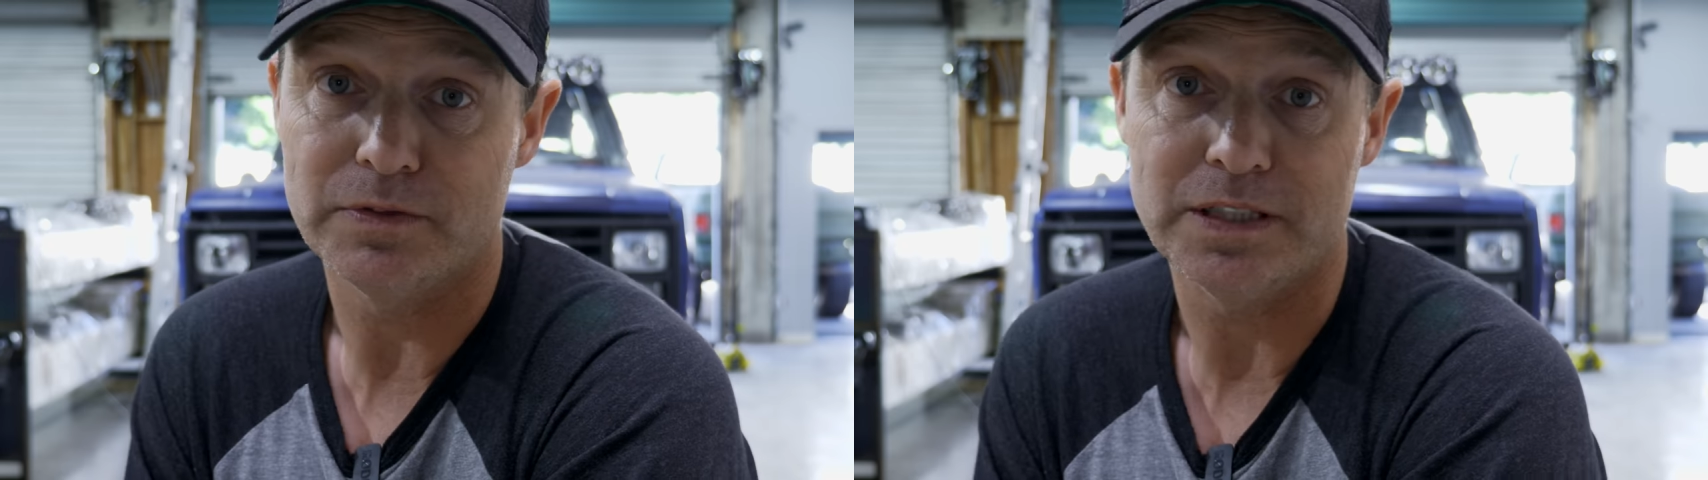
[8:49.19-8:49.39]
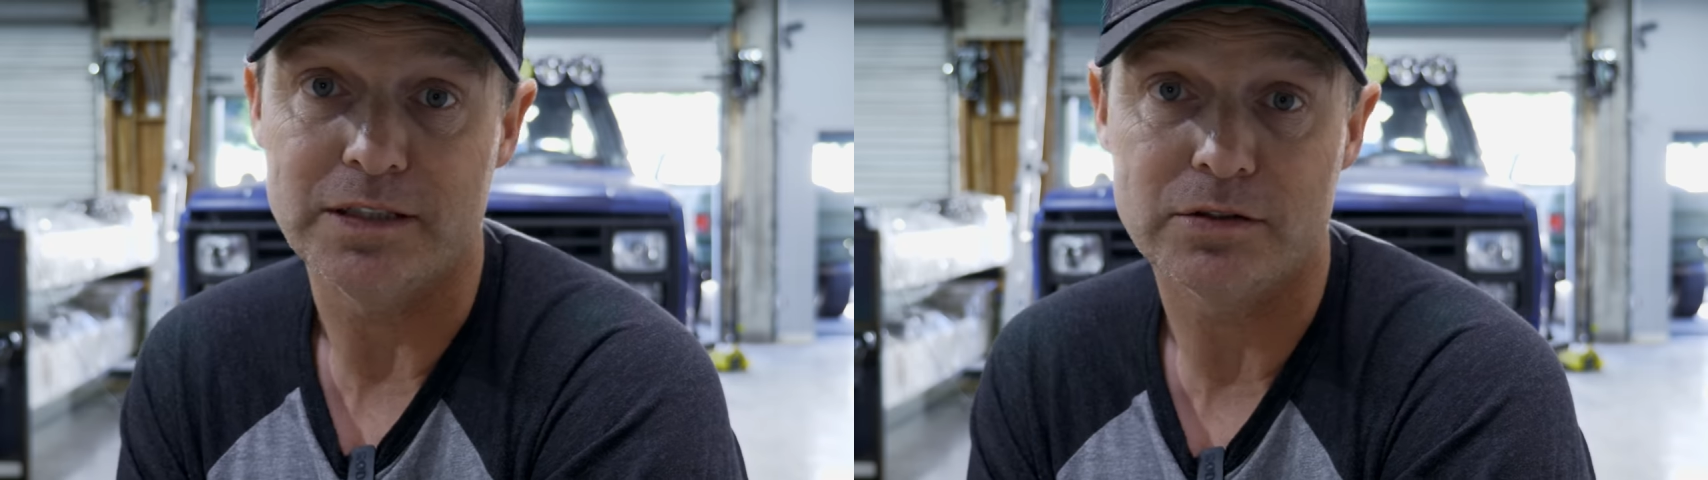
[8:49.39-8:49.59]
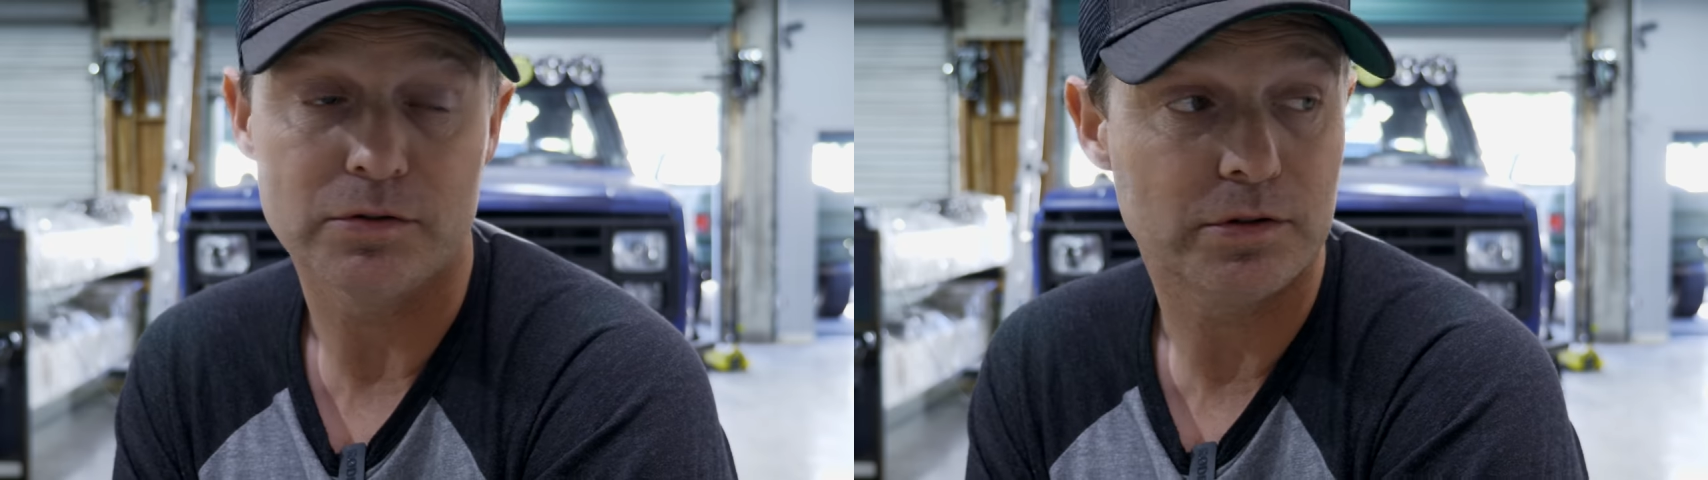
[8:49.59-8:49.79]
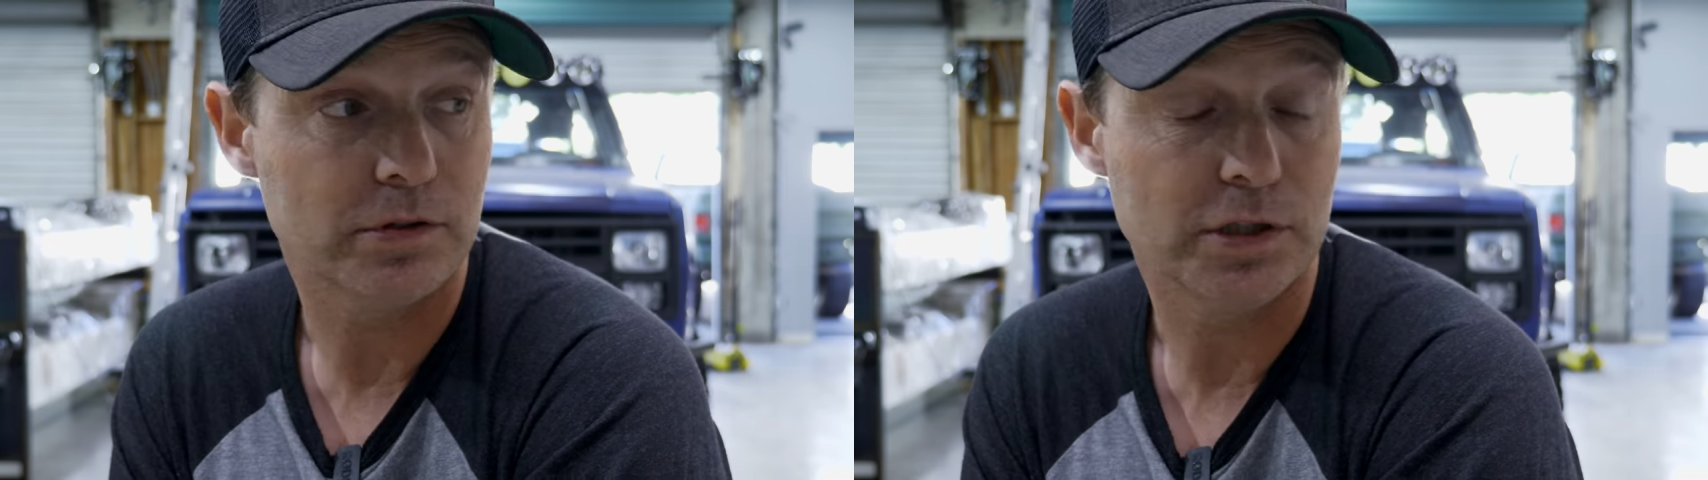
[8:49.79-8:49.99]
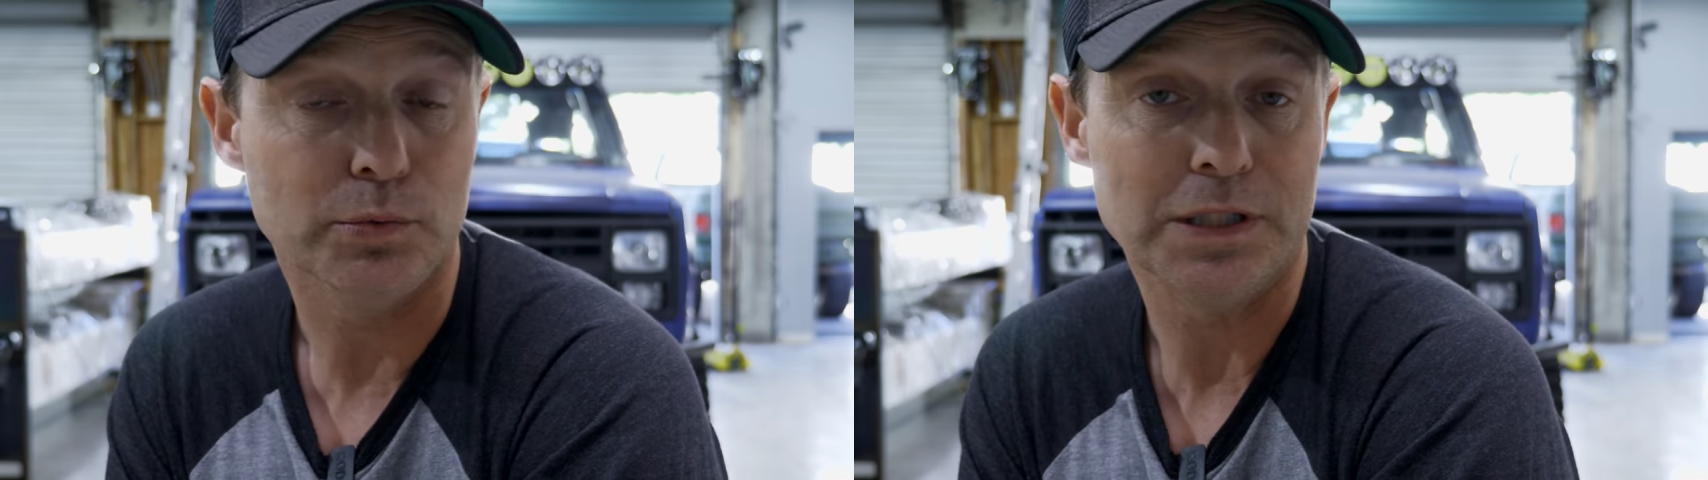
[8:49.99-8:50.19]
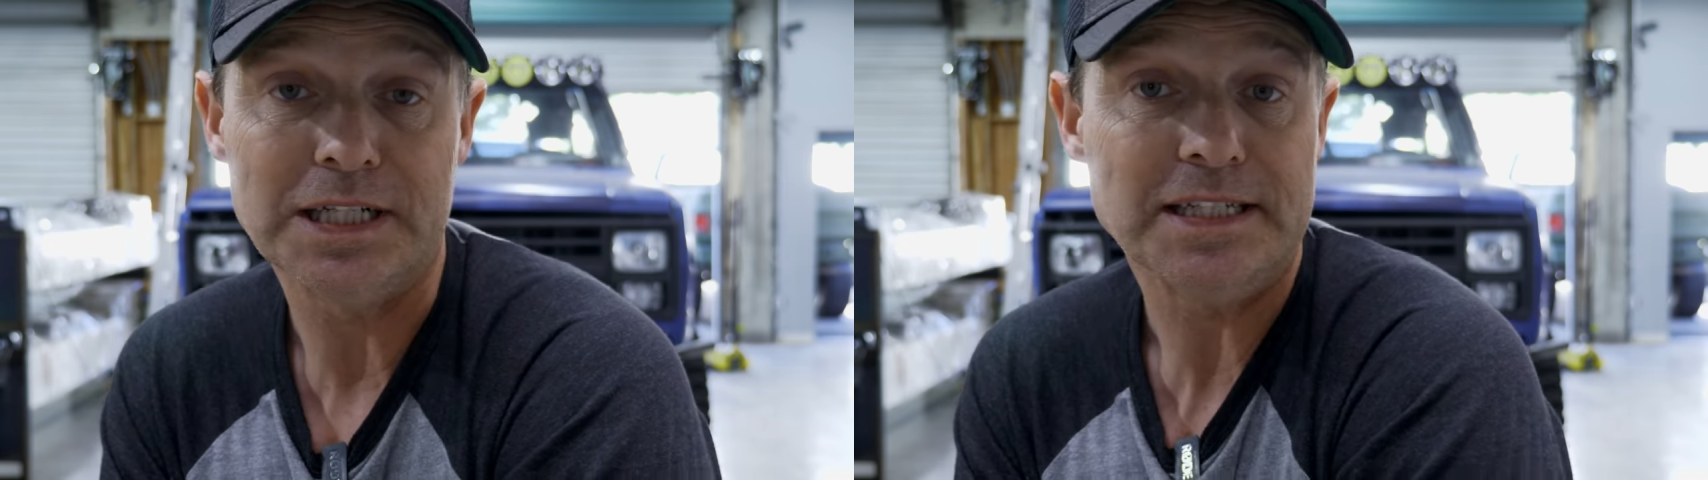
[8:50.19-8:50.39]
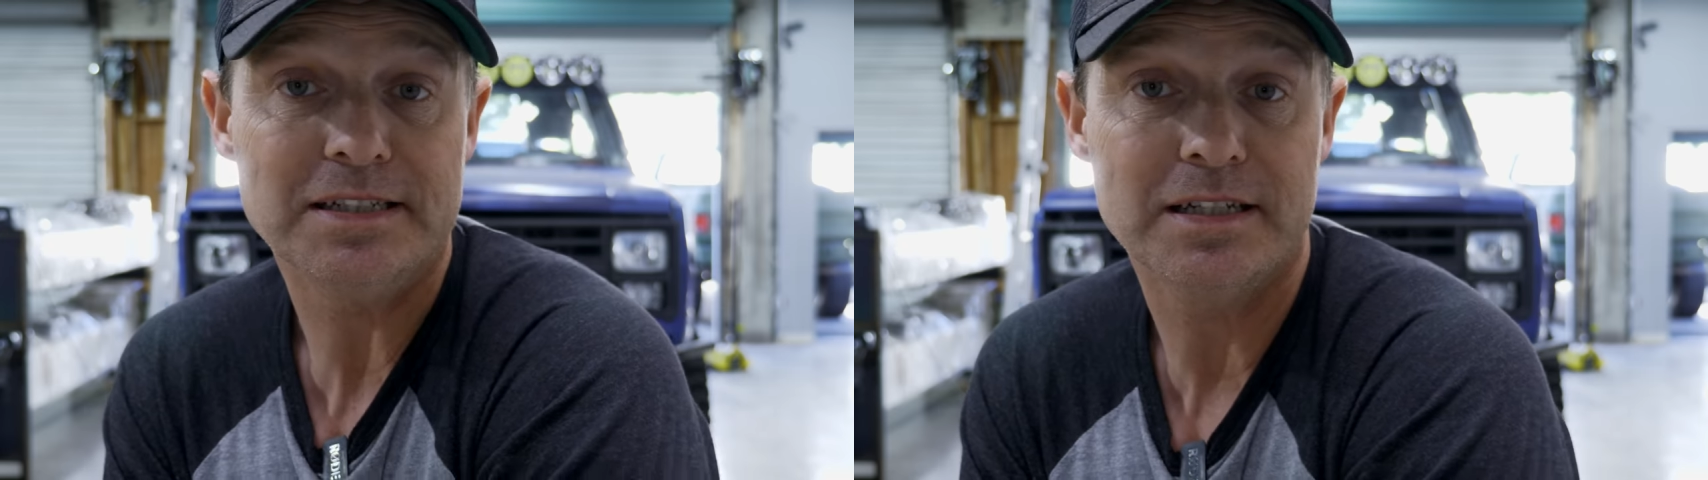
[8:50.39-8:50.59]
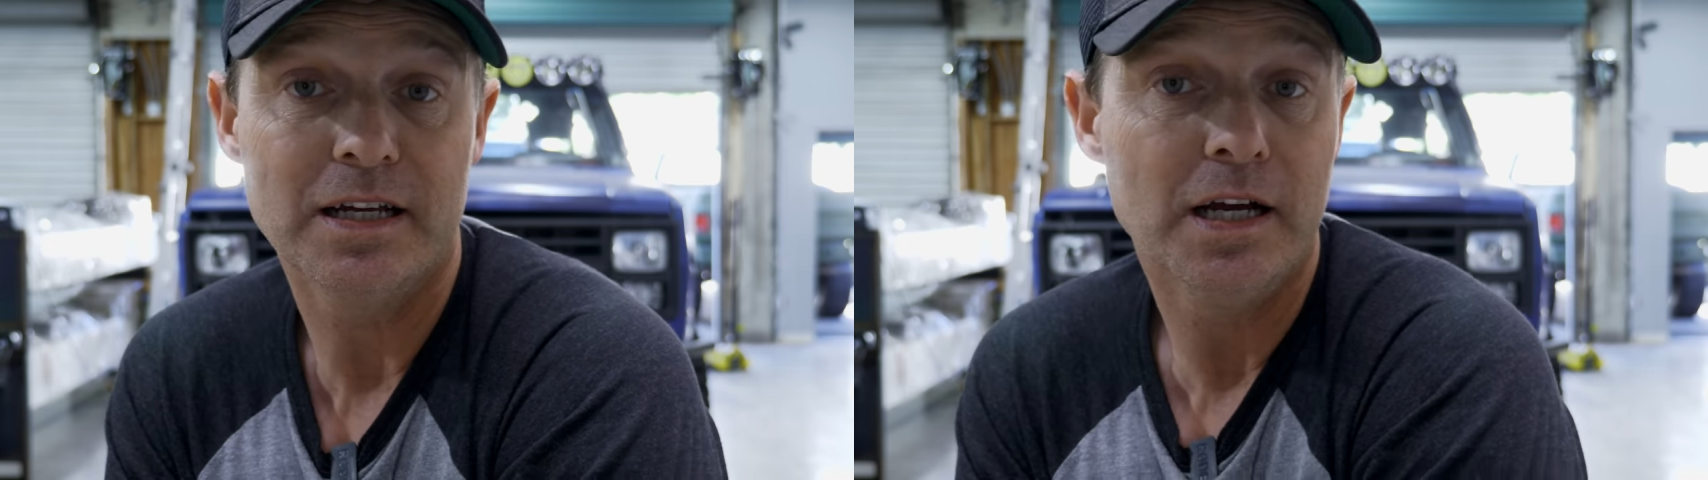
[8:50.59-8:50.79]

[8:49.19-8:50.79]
these, or you at least,